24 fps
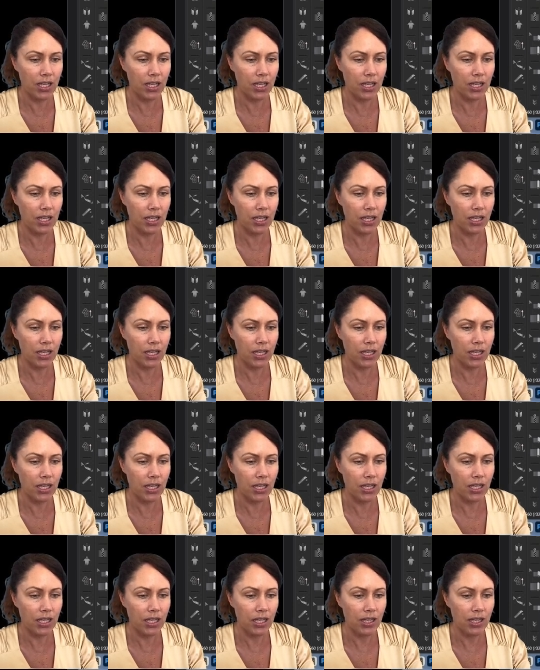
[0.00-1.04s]

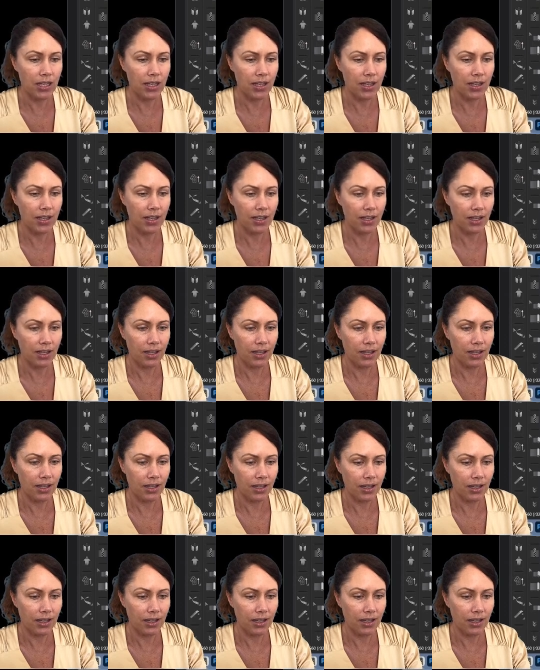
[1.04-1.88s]
[no speech]